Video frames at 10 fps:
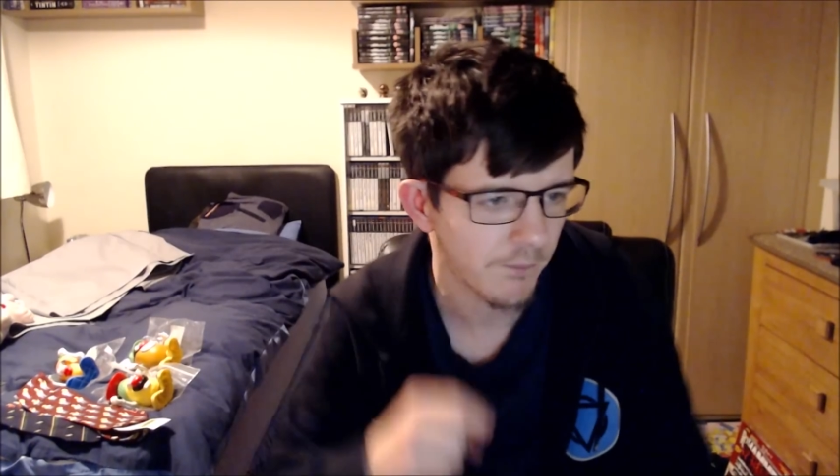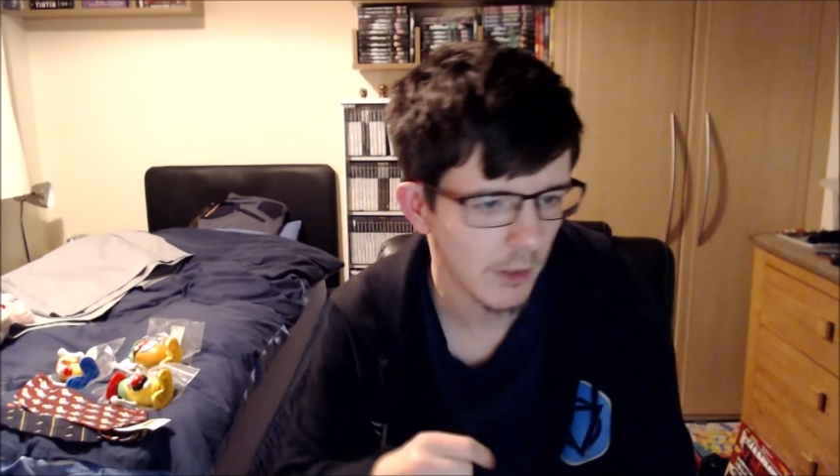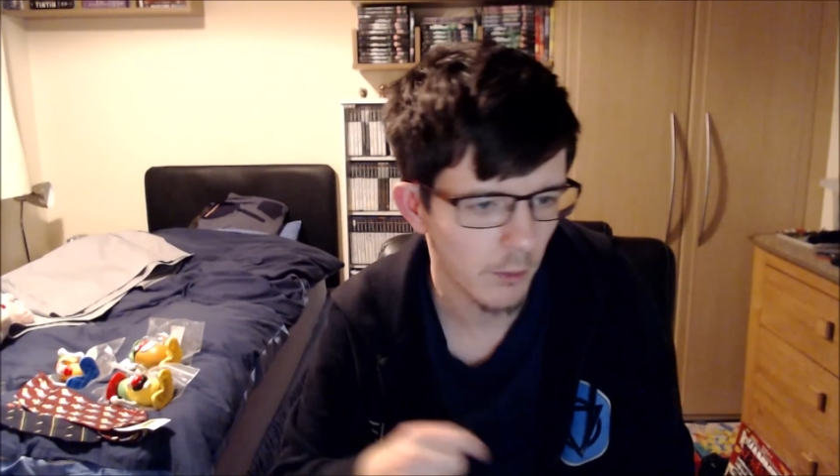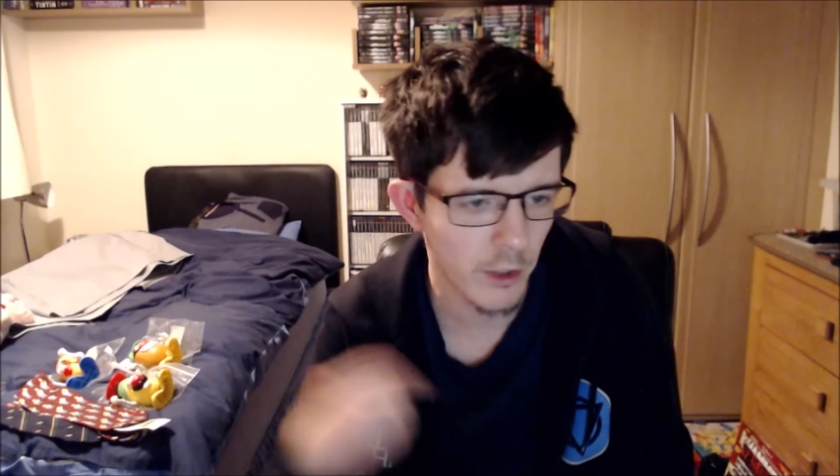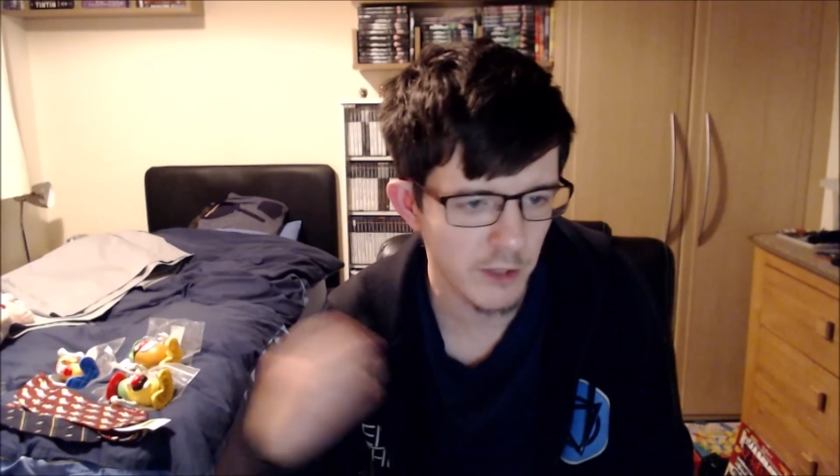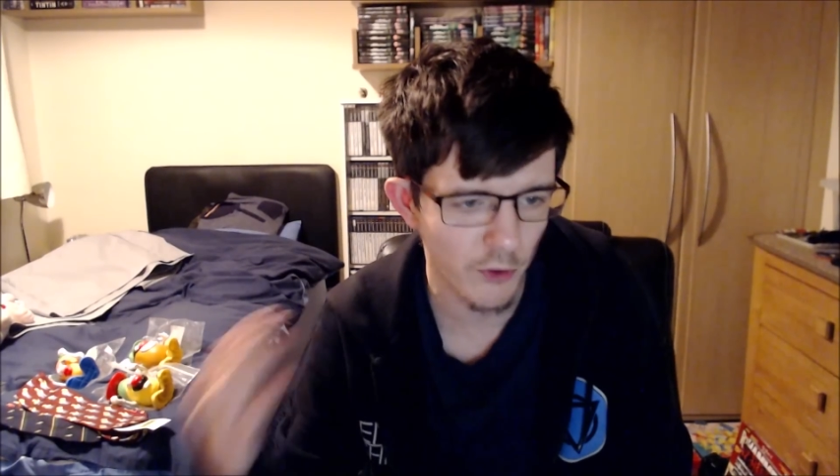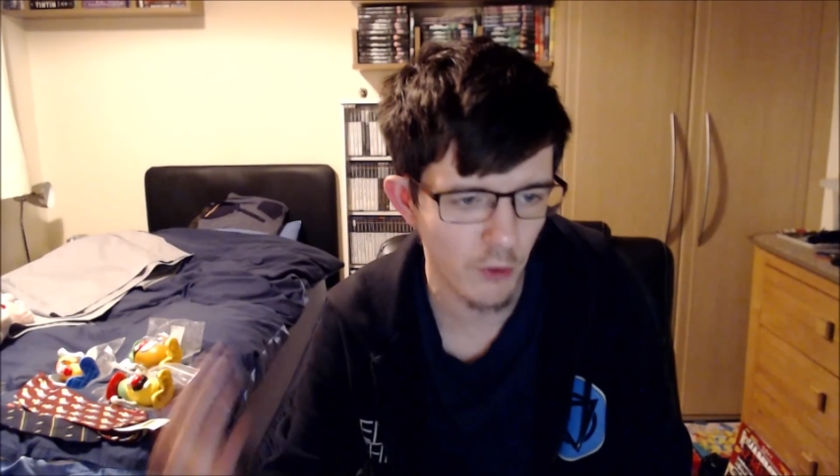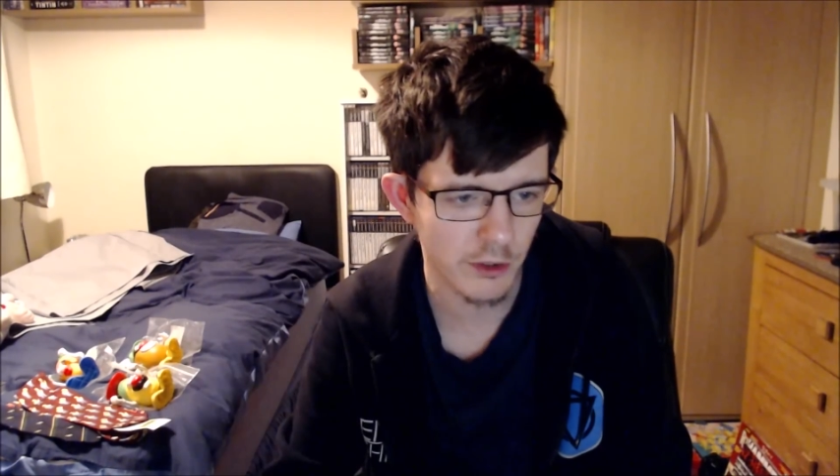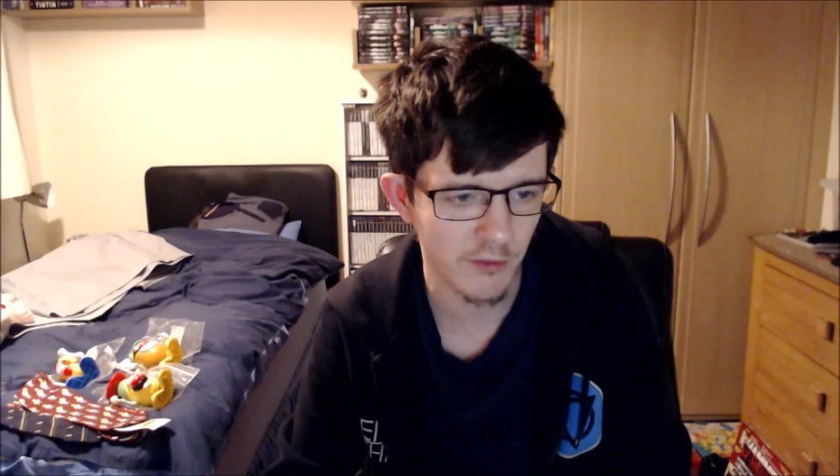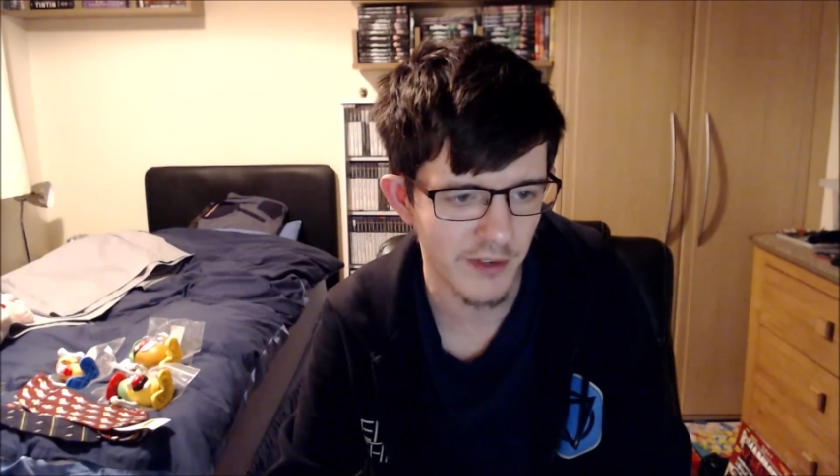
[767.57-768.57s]
what you thought
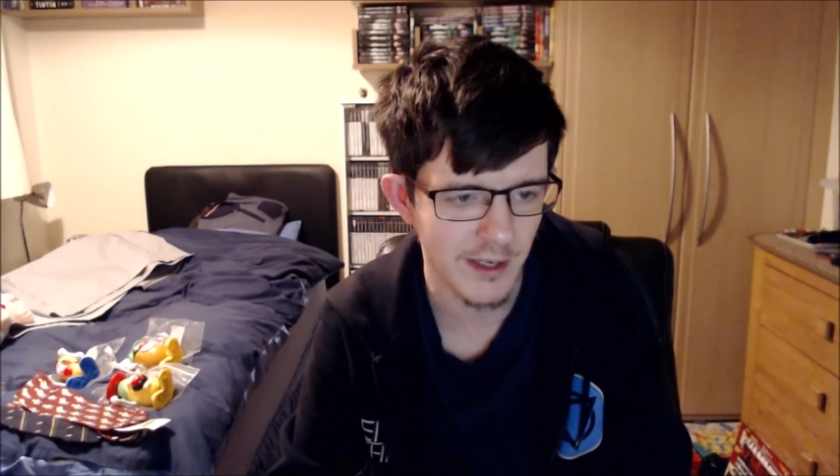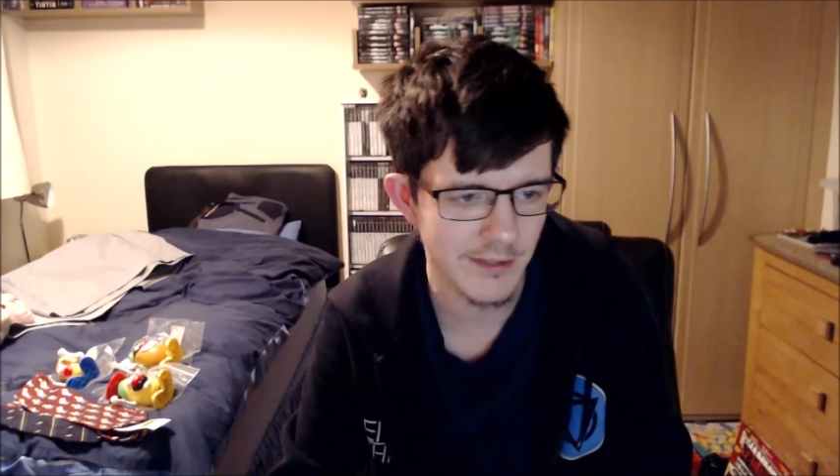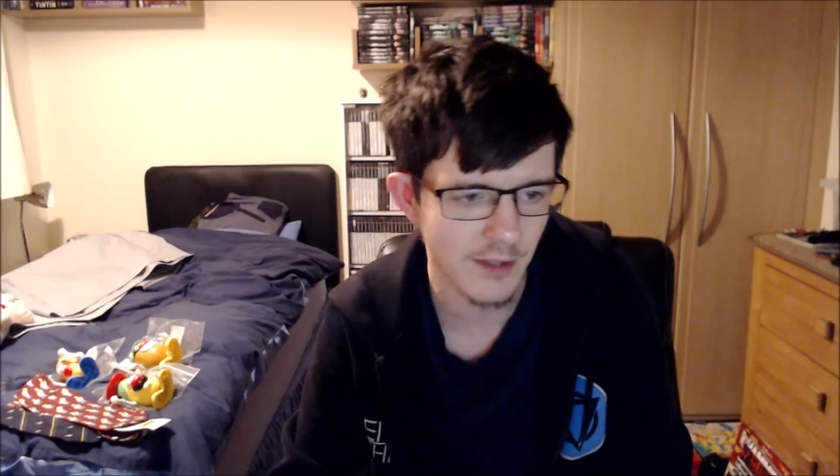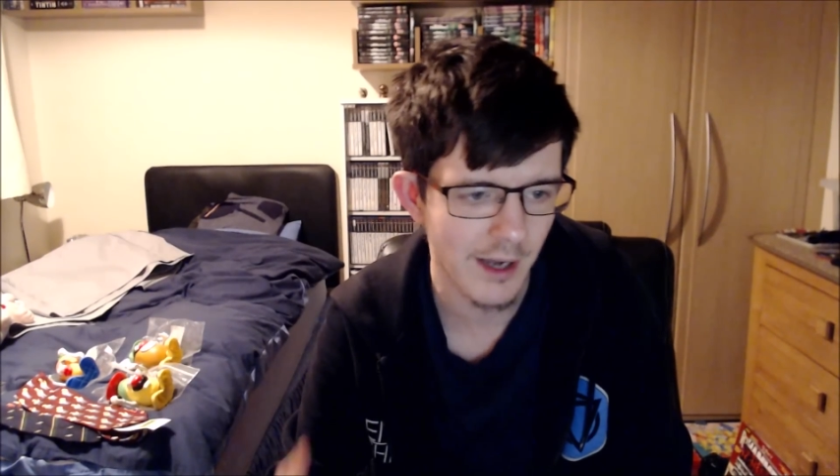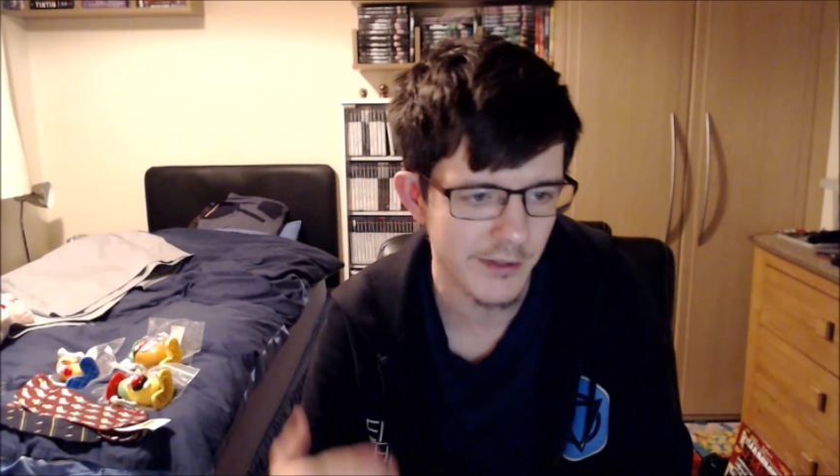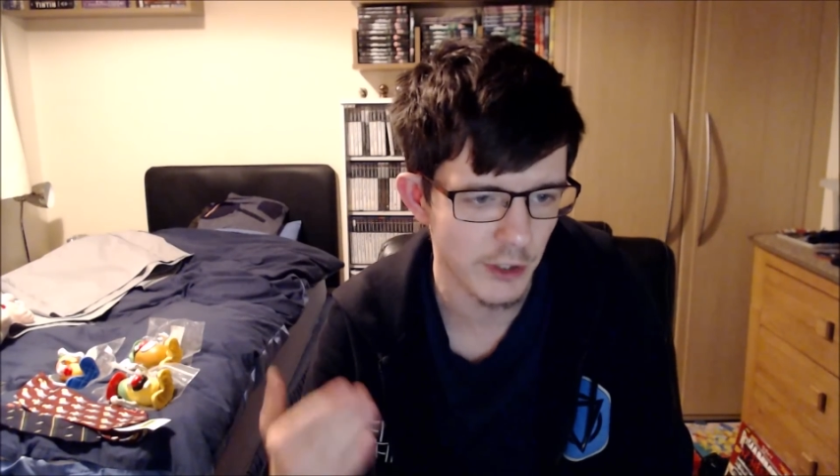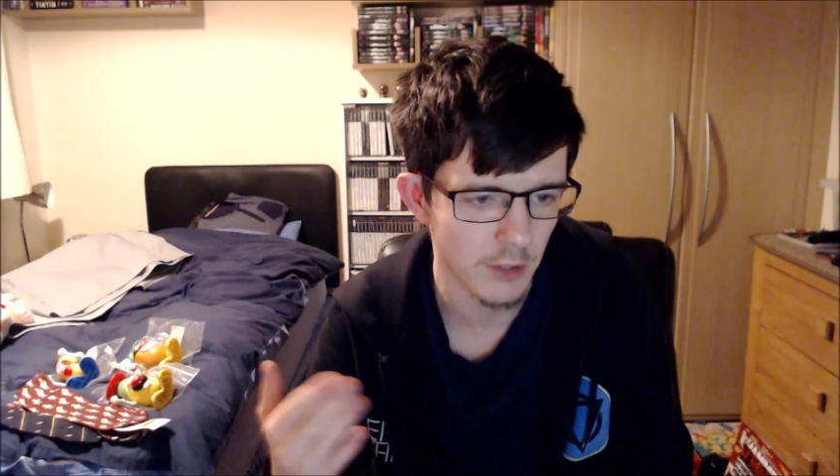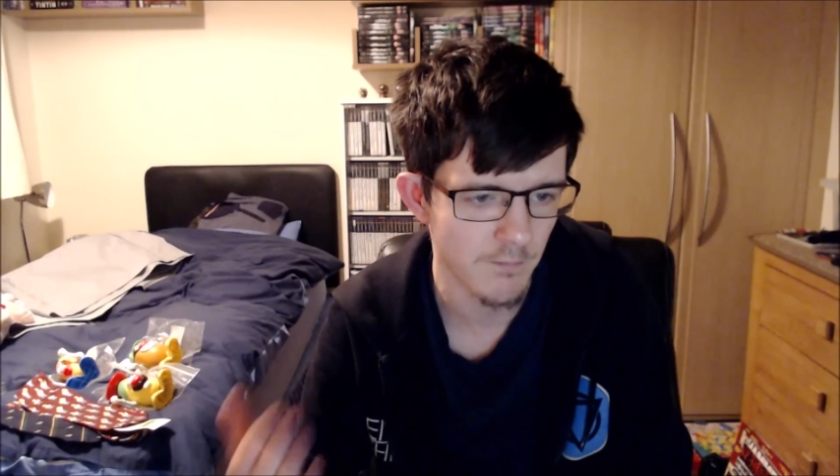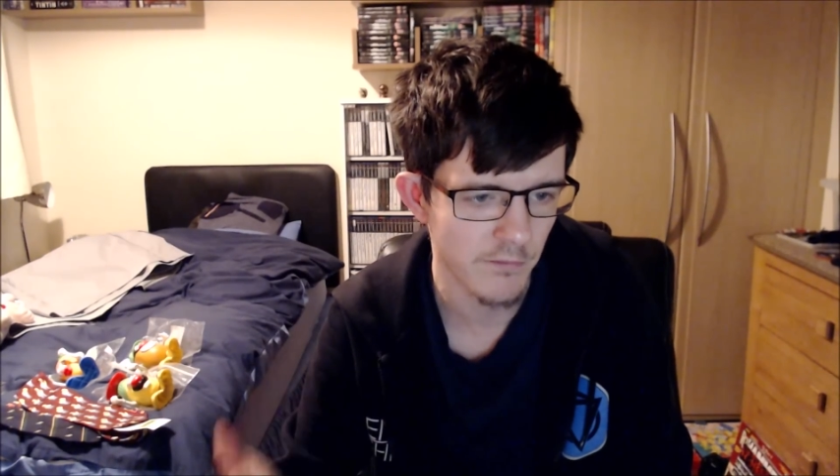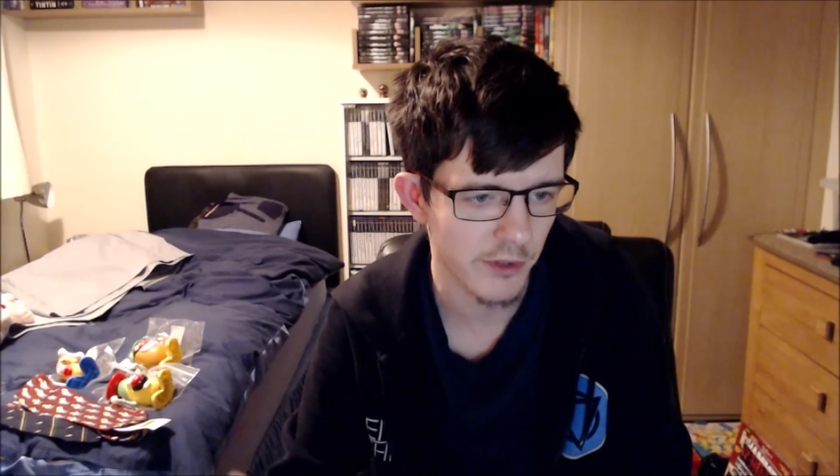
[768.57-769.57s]
of these
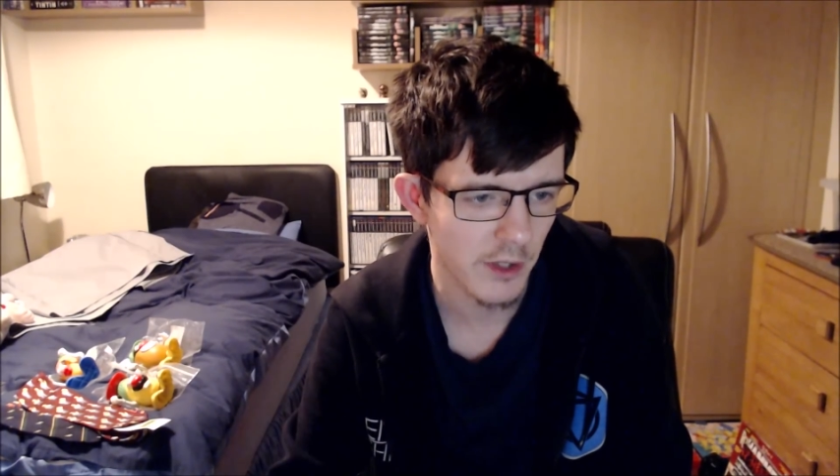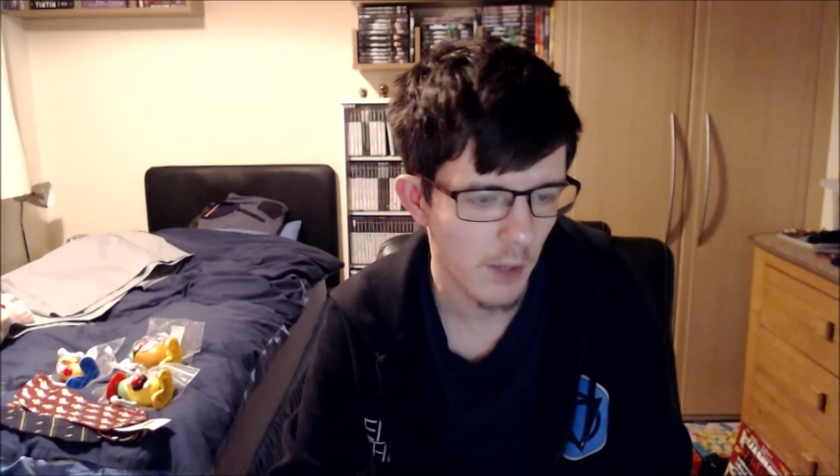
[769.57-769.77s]
items,